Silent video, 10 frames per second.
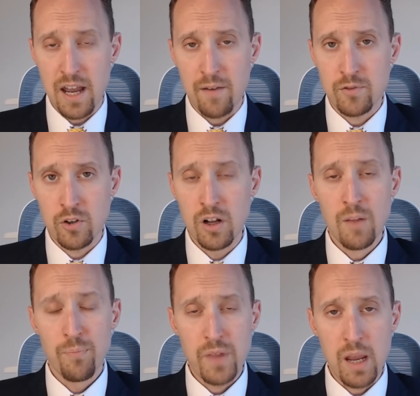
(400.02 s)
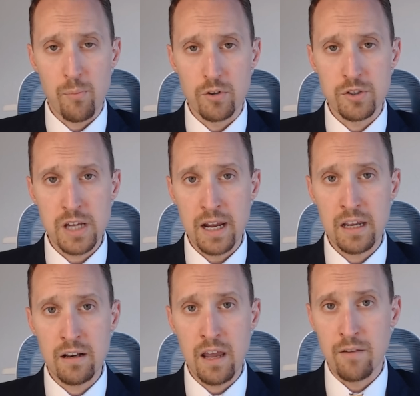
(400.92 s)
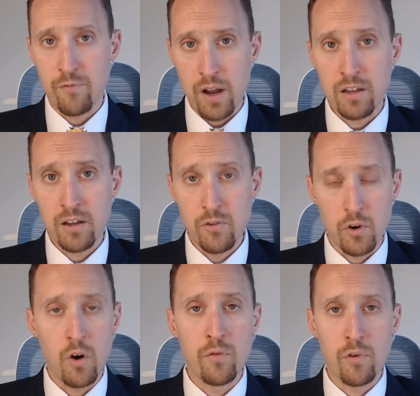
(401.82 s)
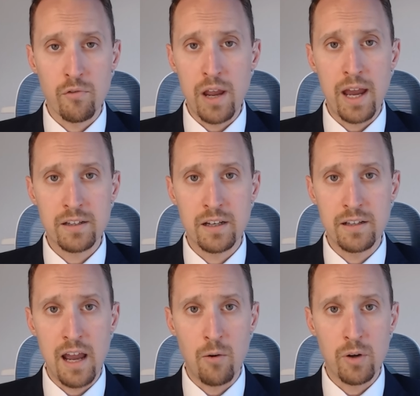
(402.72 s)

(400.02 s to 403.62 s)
after April 2nd, and frankly, they're overreacting now